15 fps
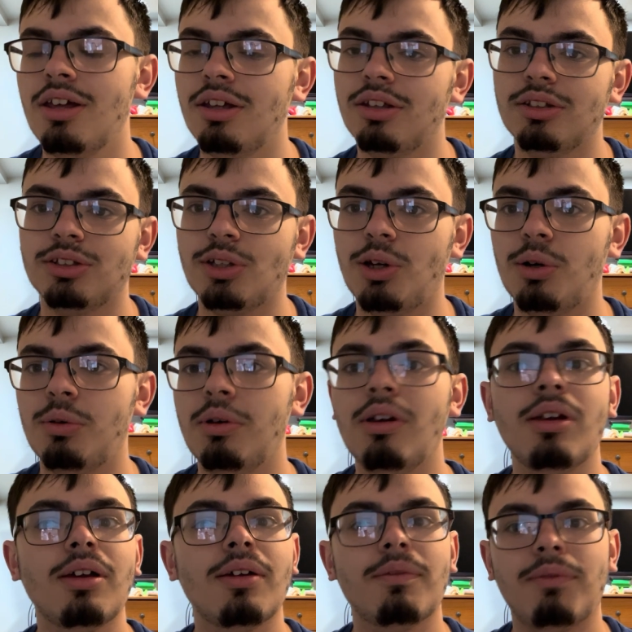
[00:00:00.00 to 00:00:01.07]
So,
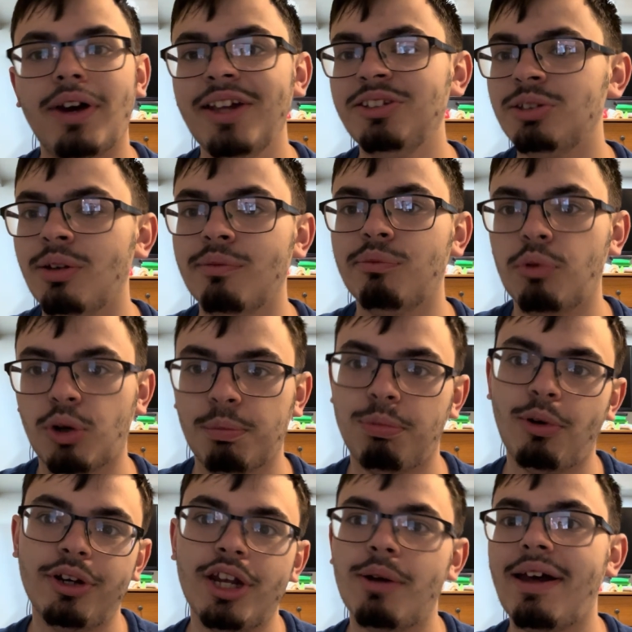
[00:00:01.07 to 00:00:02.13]
find some 4.0